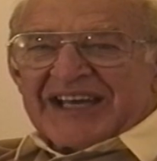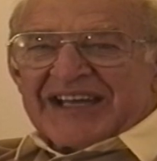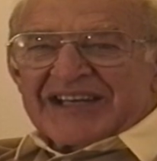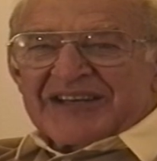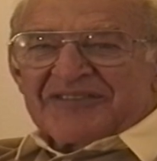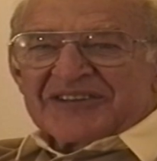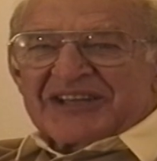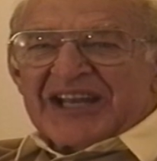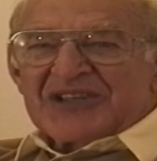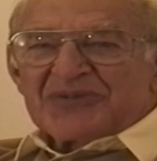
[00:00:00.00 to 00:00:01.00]
had a different
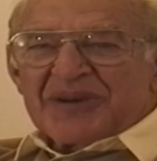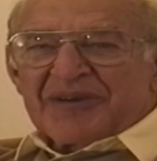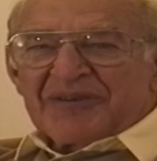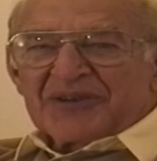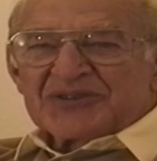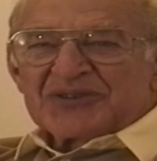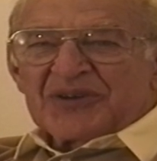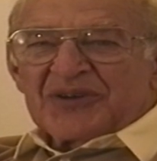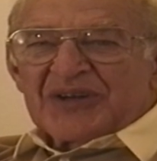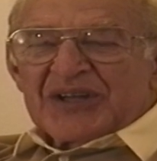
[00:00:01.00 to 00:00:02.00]
gauge railroad,
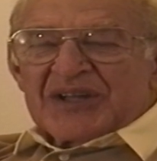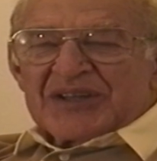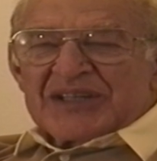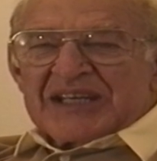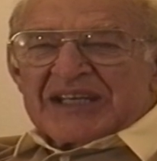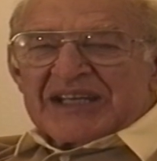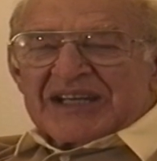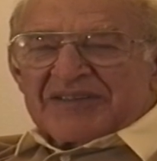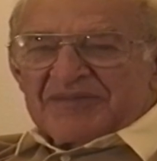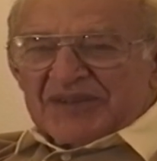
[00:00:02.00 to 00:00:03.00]
so
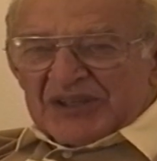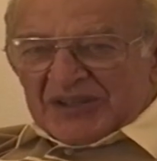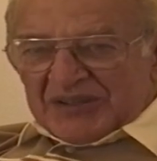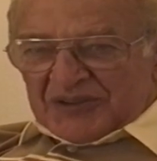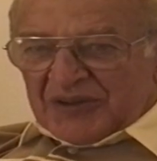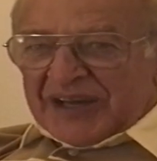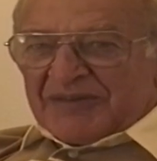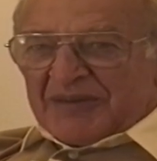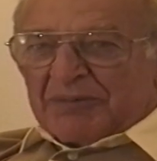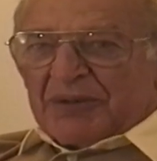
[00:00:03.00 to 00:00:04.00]
the train
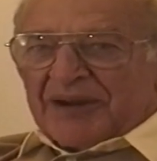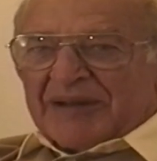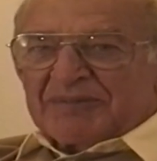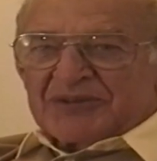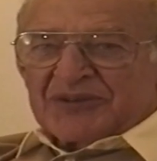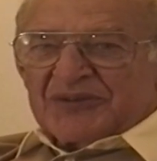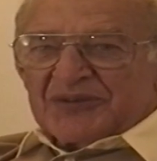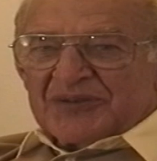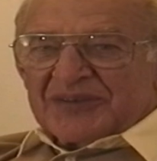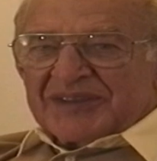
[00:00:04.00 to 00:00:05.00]
would pull up
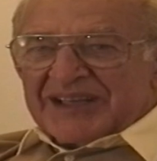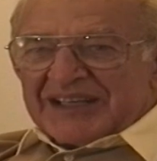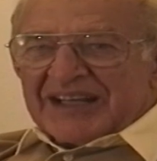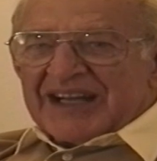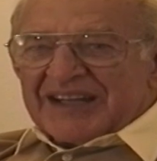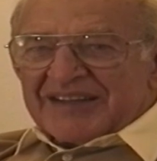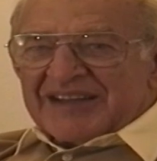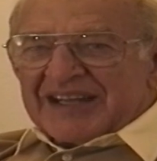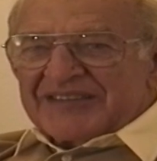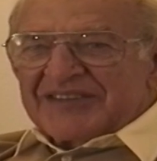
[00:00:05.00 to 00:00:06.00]
to
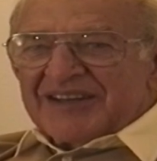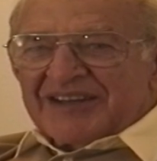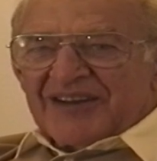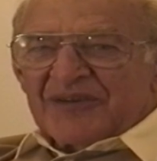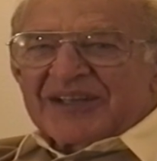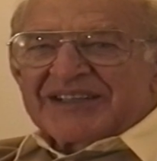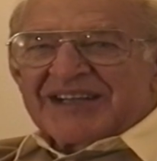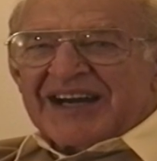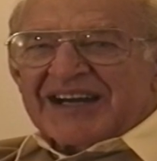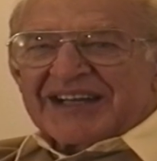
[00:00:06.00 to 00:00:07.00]
a loading
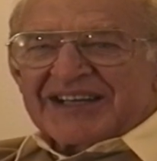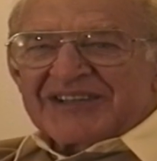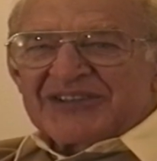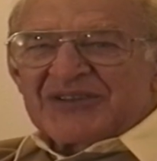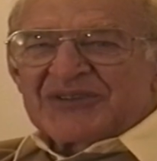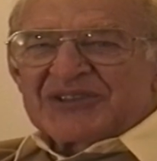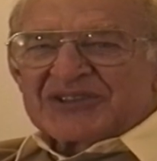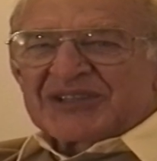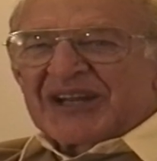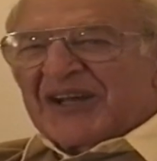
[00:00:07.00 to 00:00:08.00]
dock, and you'd
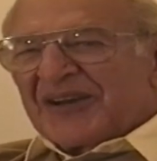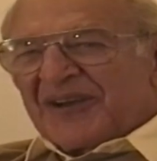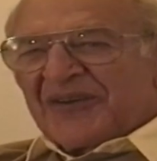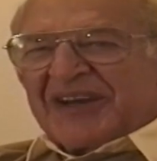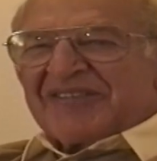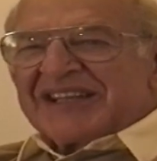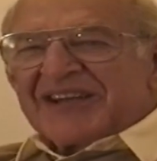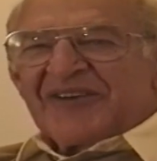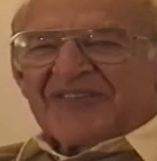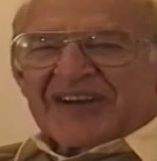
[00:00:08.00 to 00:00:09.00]
just load everything
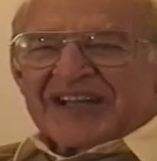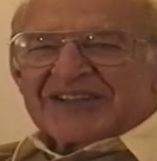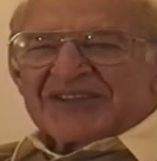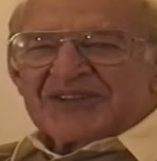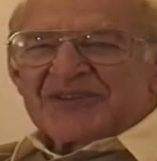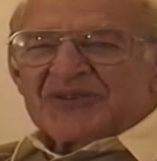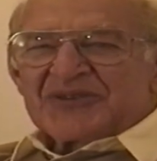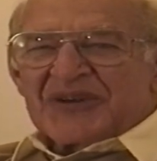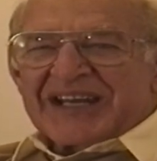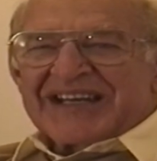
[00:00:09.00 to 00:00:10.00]
over onto the new
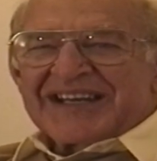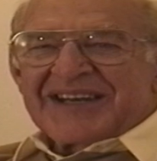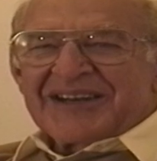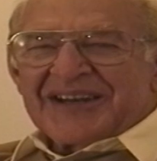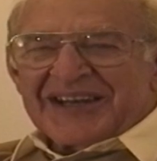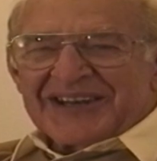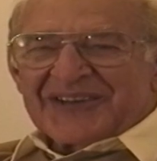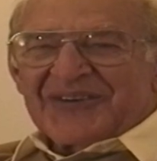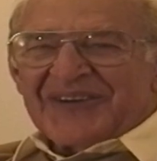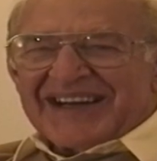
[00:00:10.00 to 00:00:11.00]
train and
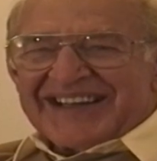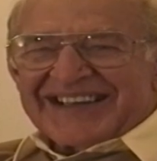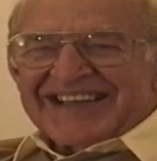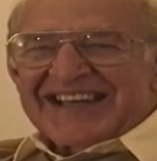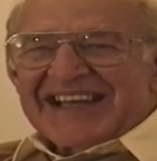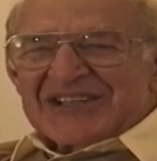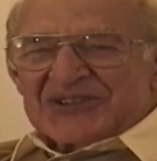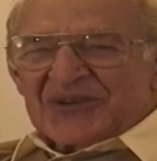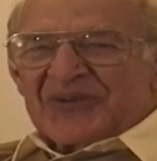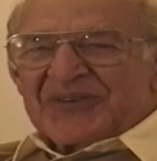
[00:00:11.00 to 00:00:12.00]
go on. And
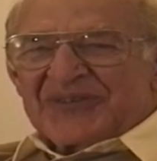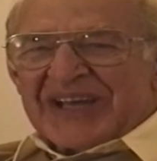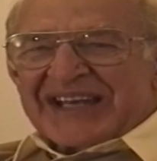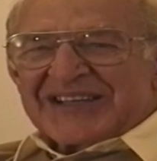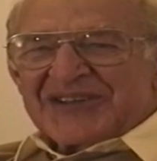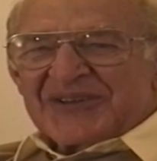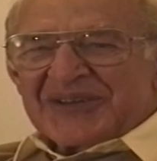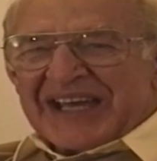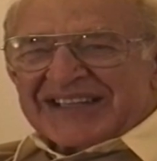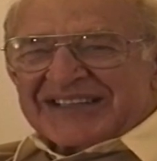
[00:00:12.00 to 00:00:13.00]
so we had to do
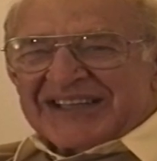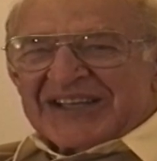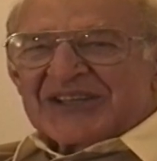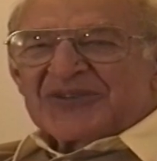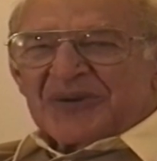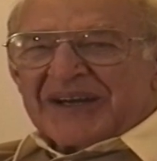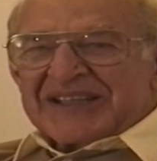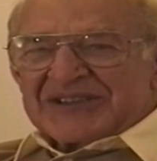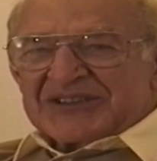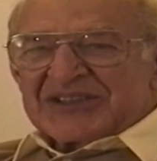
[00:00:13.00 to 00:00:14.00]
that
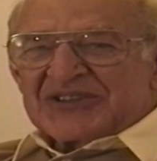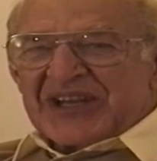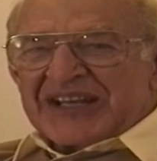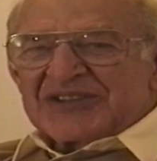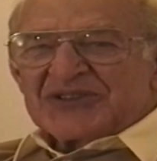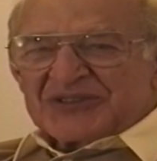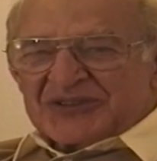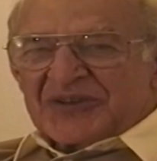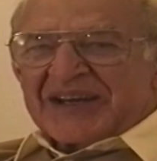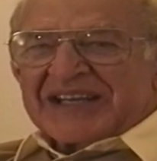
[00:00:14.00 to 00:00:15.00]
twice to change
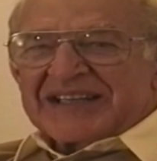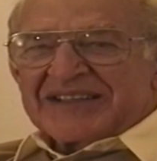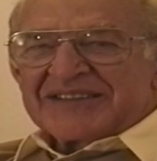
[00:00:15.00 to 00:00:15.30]
train